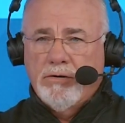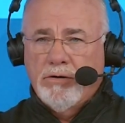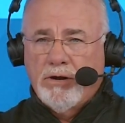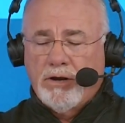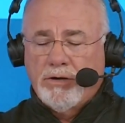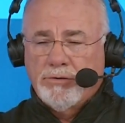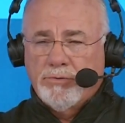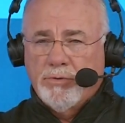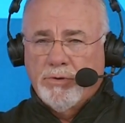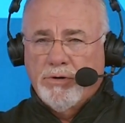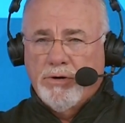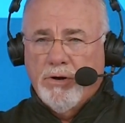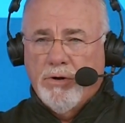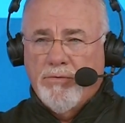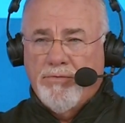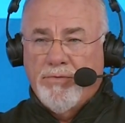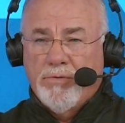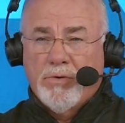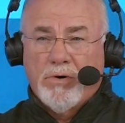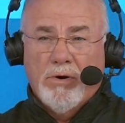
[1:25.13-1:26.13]
earnings would
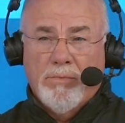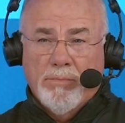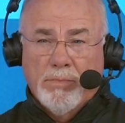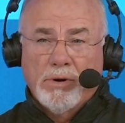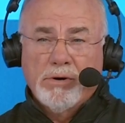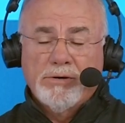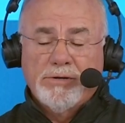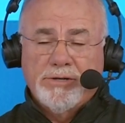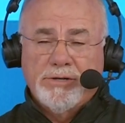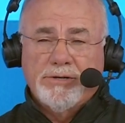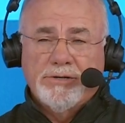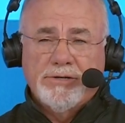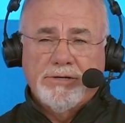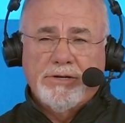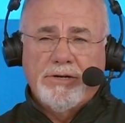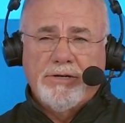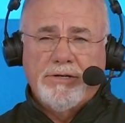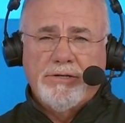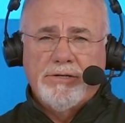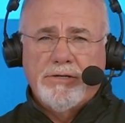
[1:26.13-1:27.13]
go for
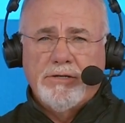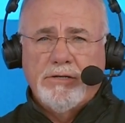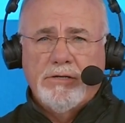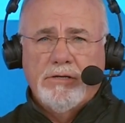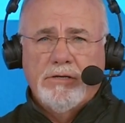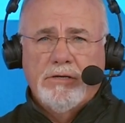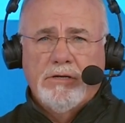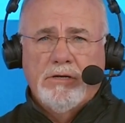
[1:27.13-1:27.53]
emergencies